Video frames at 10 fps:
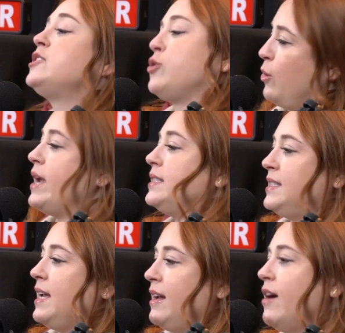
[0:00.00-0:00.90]

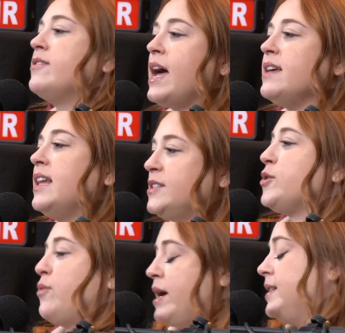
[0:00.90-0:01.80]
crazy. Okay, that's
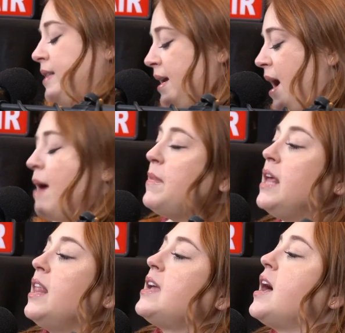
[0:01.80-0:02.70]
crazy. I'm not
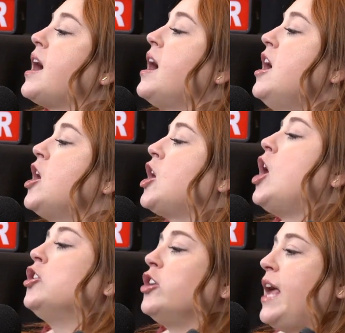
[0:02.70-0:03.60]
like a
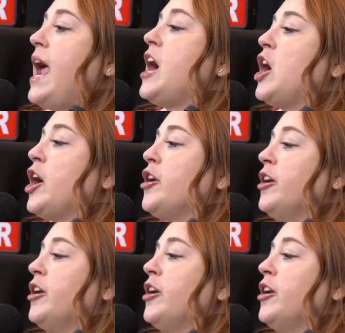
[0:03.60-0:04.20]
colored hair